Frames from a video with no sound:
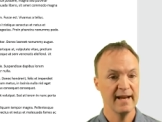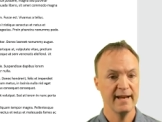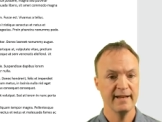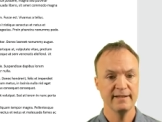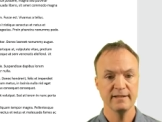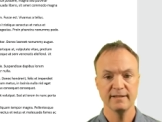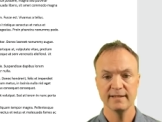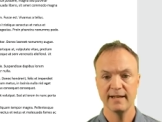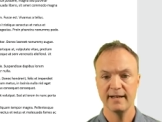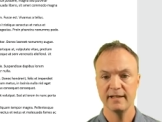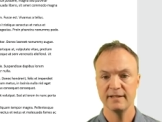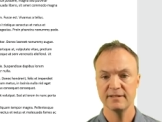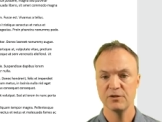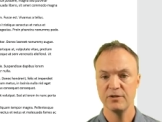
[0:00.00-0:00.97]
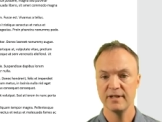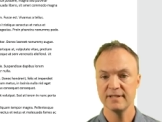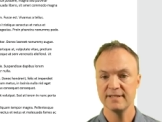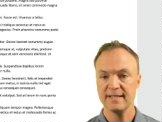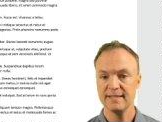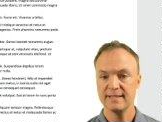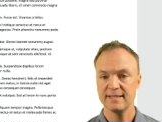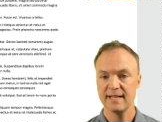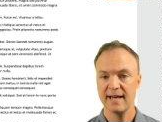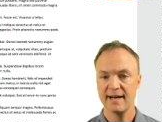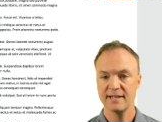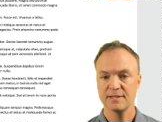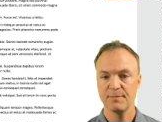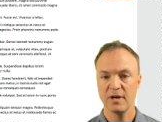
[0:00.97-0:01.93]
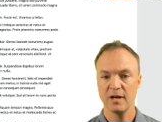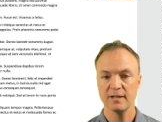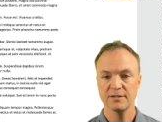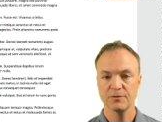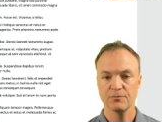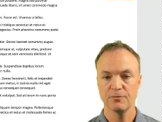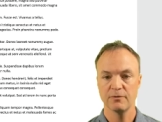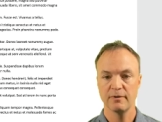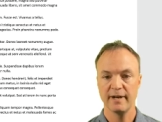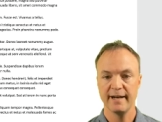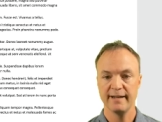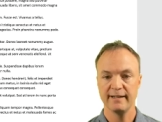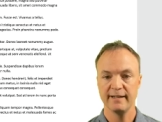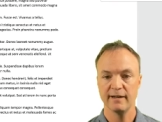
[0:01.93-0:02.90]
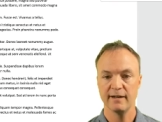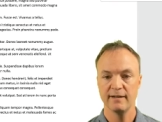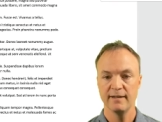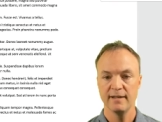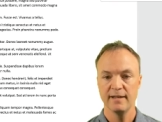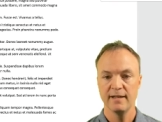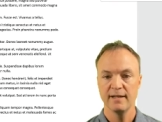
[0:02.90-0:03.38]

And so you can see text box right here.